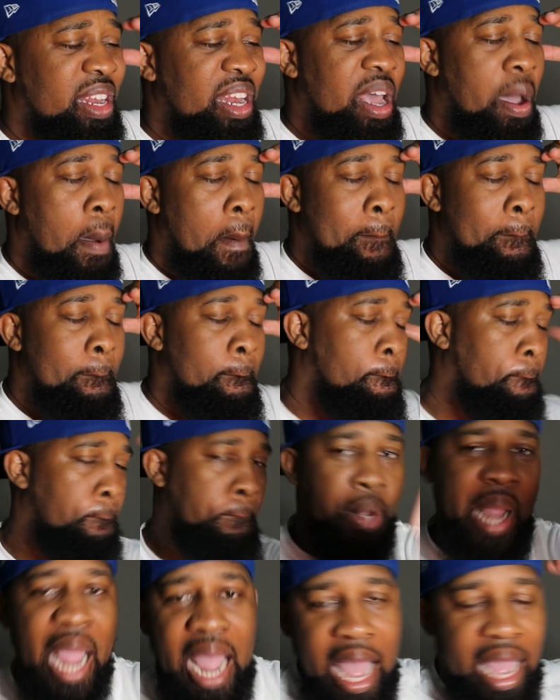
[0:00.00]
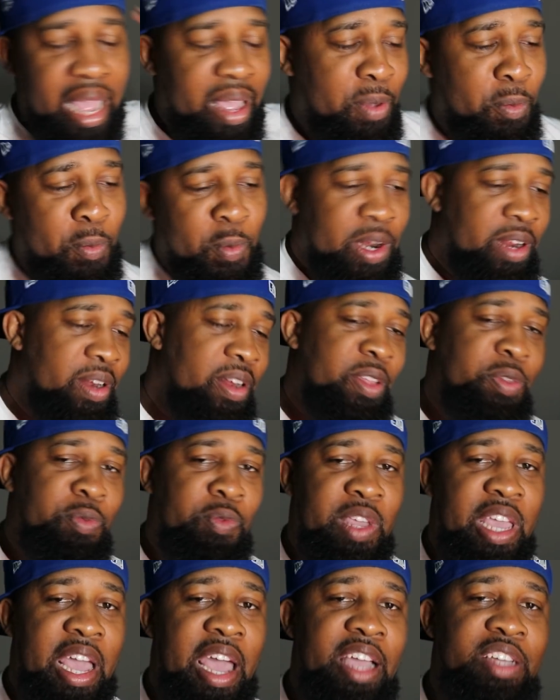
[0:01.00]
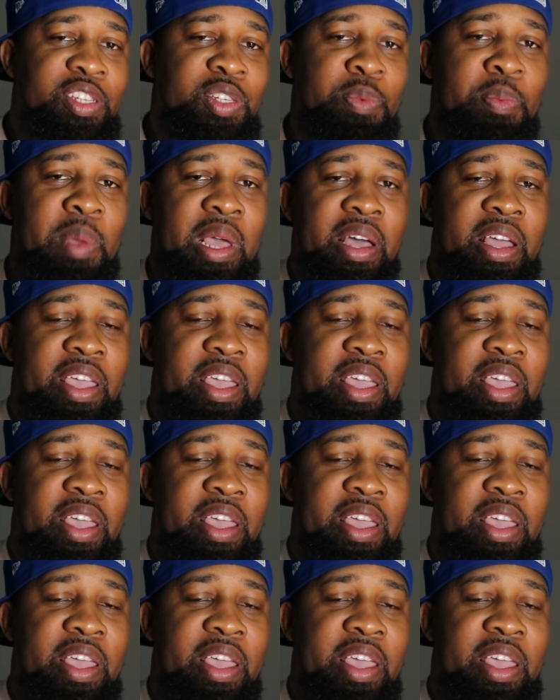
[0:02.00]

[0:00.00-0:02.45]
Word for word: and I'm back with another reaction, man.